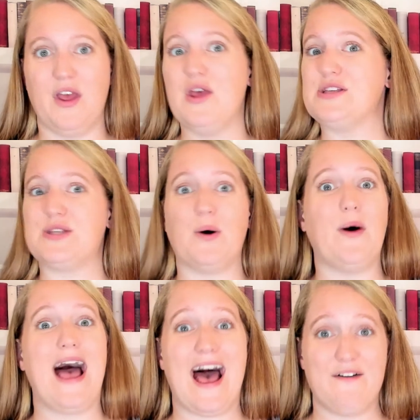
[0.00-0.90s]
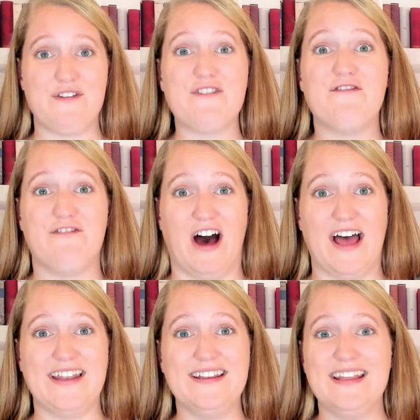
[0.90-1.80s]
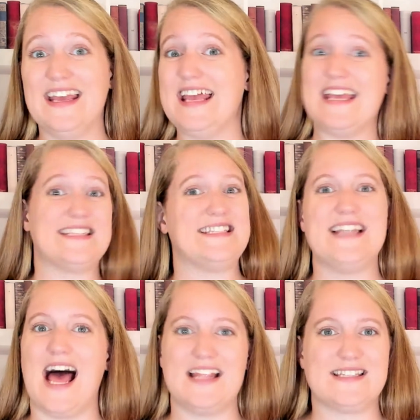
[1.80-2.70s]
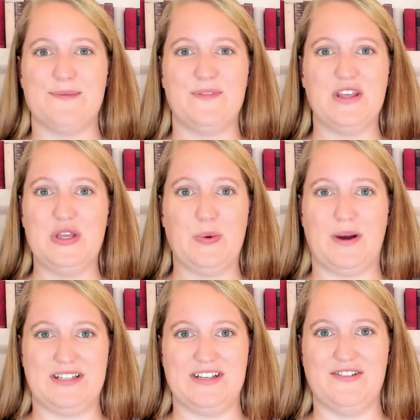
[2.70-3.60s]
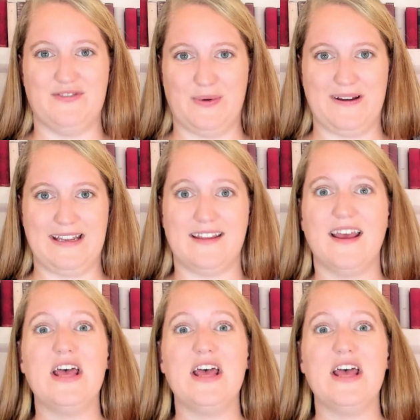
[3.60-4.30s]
so having fun is not something you want to avoid.